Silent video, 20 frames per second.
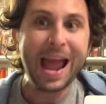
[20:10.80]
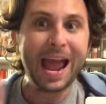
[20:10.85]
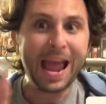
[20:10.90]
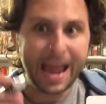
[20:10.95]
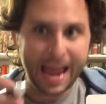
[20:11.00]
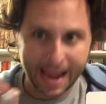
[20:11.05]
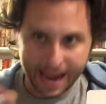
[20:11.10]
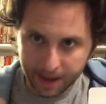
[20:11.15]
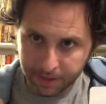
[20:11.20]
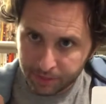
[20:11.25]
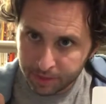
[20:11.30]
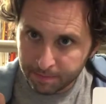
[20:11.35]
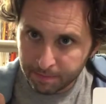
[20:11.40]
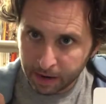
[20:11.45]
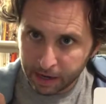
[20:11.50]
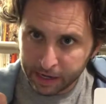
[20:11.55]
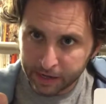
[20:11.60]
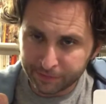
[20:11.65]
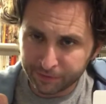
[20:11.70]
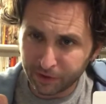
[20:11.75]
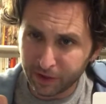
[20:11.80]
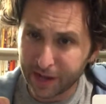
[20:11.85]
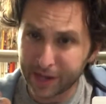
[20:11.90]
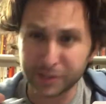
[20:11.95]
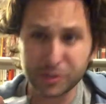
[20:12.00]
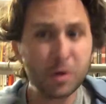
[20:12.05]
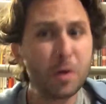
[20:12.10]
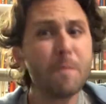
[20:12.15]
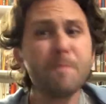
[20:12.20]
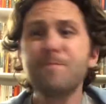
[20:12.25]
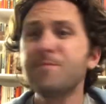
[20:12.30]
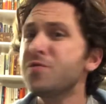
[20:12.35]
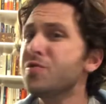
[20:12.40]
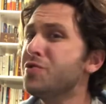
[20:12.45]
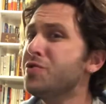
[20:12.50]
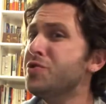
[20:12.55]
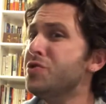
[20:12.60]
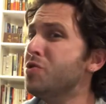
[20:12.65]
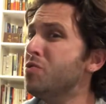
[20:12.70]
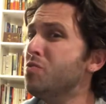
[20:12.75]
And the biting flies.
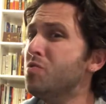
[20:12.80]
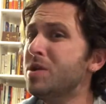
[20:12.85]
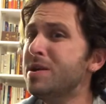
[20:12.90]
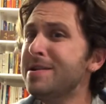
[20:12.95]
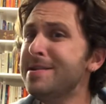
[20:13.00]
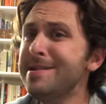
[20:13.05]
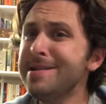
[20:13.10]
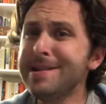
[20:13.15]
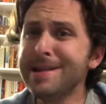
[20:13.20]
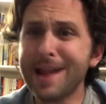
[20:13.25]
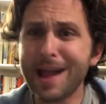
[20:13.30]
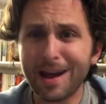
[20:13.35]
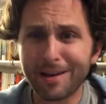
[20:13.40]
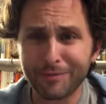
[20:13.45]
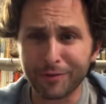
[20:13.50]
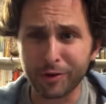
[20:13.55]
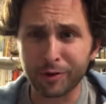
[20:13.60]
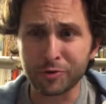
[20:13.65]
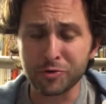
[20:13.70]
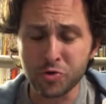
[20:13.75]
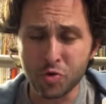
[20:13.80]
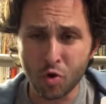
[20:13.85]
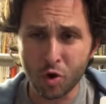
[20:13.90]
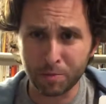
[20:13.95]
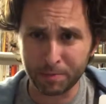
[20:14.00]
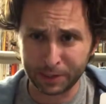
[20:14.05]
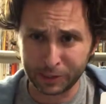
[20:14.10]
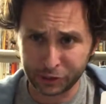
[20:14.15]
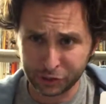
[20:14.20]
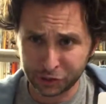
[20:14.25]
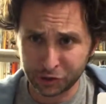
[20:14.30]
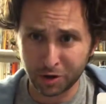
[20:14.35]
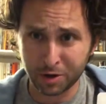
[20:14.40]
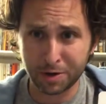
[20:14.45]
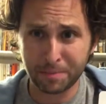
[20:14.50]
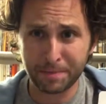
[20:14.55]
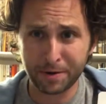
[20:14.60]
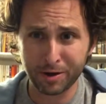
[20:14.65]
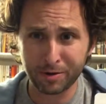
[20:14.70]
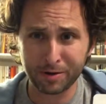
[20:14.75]
You would never normally start a
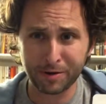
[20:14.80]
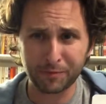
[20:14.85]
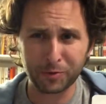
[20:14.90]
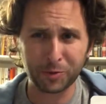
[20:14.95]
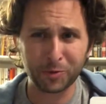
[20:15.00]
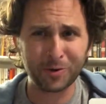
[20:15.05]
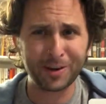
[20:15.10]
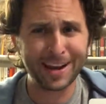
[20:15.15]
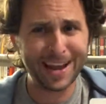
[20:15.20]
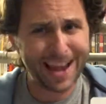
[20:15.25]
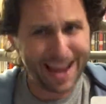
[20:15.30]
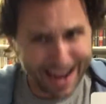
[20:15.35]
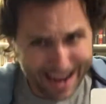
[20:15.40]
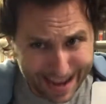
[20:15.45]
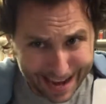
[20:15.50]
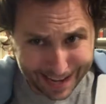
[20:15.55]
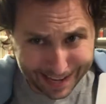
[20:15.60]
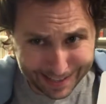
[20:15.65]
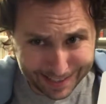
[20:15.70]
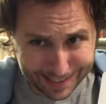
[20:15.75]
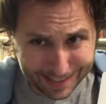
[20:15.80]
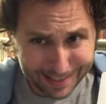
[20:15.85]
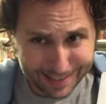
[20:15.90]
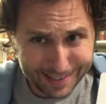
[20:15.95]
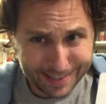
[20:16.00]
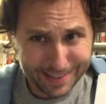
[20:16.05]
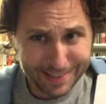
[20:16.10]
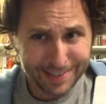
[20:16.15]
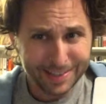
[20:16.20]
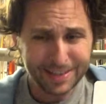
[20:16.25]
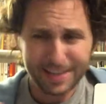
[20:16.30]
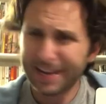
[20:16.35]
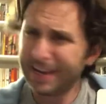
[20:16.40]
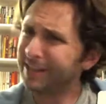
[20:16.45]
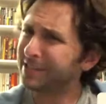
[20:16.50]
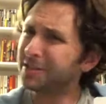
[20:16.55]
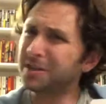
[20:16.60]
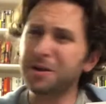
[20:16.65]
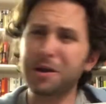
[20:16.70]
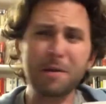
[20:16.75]
paragraph with the word and.
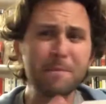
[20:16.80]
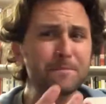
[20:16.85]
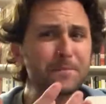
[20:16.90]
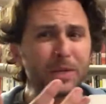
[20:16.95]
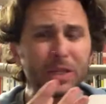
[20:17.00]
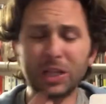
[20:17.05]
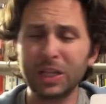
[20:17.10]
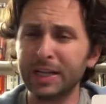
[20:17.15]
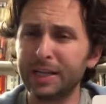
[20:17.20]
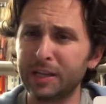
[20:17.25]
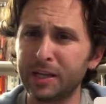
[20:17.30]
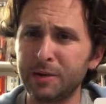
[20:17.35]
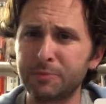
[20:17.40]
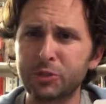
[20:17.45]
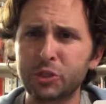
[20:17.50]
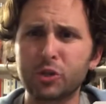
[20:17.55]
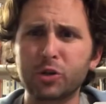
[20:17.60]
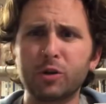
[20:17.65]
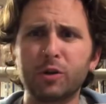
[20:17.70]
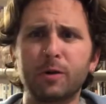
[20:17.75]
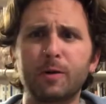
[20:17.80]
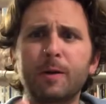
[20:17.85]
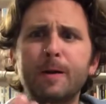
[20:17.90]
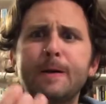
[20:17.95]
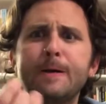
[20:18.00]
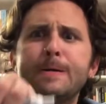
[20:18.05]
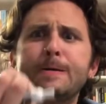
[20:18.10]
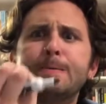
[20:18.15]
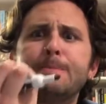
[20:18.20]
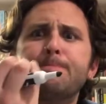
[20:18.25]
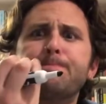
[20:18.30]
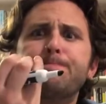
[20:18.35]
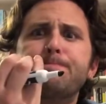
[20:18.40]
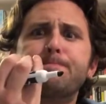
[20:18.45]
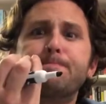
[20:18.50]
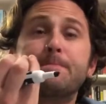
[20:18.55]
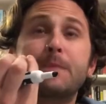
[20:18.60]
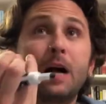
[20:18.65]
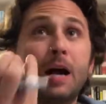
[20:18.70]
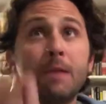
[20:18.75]
It's completely absurd.
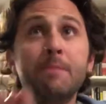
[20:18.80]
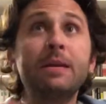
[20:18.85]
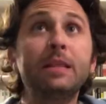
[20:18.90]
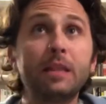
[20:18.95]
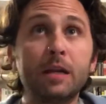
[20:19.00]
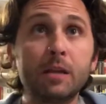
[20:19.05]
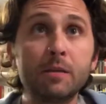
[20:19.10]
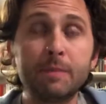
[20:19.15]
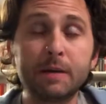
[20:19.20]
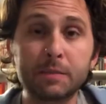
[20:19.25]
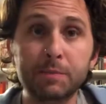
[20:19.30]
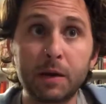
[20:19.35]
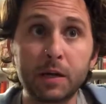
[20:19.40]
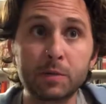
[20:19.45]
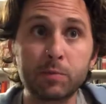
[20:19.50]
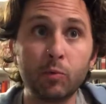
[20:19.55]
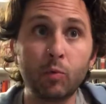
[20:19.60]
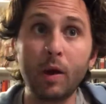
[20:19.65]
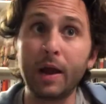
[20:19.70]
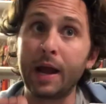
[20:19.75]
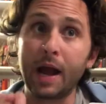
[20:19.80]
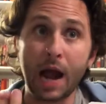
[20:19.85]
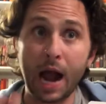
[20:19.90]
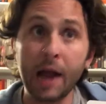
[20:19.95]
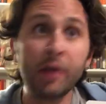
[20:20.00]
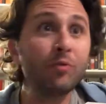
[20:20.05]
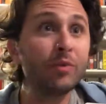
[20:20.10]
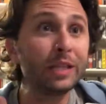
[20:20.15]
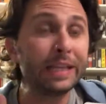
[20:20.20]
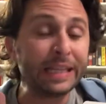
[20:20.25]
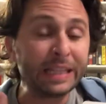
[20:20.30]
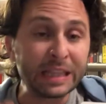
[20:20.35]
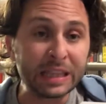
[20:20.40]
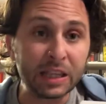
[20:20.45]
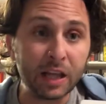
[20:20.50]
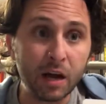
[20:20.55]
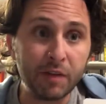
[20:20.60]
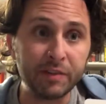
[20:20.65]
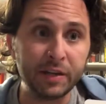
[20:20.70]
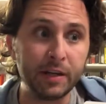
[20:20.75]
I mean that in the best possible way. I really
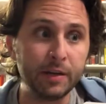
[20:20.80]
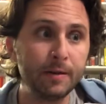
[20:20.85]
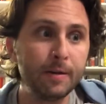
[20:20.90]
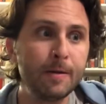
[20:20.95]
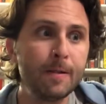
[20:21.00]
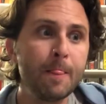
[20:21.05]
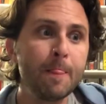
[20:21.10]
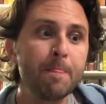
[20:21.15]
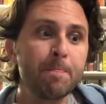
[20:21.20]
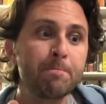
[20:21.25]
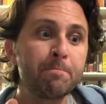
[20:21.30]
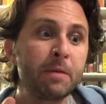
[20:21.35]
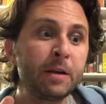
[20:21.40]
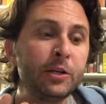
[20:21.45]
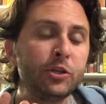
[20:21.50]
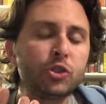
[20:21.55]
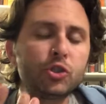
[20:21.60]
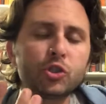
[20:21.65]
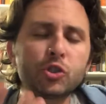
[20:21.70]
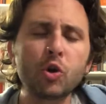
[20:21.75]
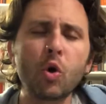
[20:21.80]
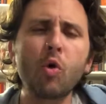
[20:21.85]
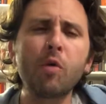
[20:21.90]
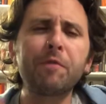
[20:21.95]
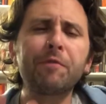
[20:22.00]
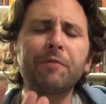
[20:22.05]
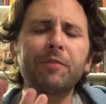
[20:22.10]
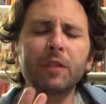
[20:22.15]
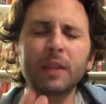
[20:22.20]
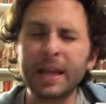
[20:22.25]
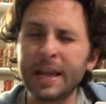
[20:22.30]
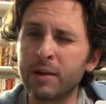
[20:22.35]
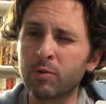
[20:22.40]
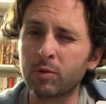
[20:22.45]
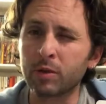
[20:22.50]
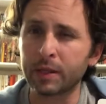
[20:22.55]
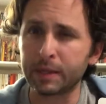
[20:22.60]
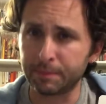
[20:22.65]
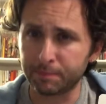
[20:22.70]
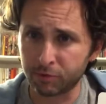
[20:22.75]
love it. But he's so
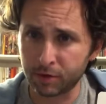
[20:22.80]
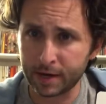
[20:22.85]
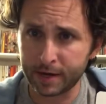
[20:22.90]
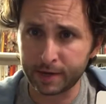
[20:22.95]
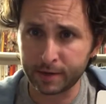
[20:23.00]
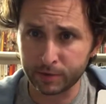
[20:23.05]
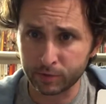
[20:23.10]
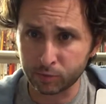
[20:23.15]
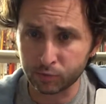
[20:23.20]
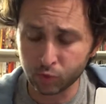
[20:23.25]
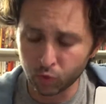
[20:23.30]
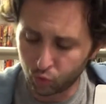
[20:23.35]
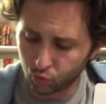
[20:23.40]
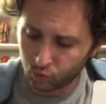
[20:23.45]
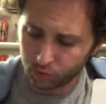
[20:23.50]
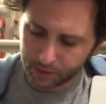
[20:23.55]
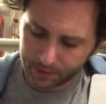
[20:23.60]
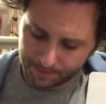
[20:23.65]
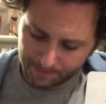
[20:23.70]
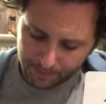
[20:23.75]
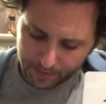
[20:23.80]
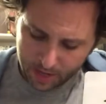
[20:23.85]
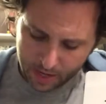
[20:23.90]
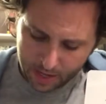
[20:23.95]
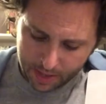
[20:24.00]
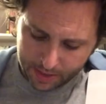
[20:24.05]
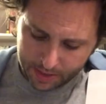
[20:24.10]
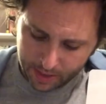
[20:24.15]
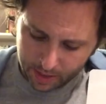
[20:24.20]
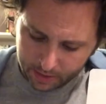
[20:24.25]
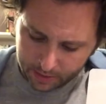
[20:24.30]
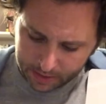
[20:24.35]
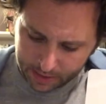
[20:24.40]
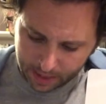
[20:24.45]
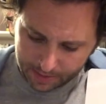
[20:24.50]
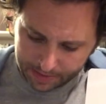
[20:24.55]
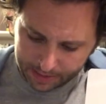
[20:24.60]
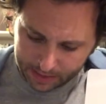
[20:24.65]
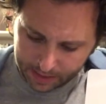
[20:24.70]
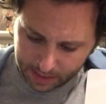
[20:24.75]
flagrantly breaking the rules. The other
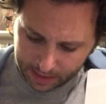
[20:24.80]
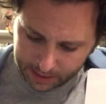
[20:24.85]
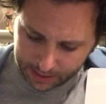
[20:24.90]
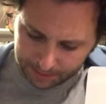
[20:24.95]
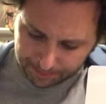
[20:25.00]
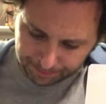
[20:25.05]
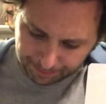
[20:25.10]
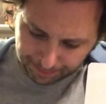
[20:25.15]
time he does it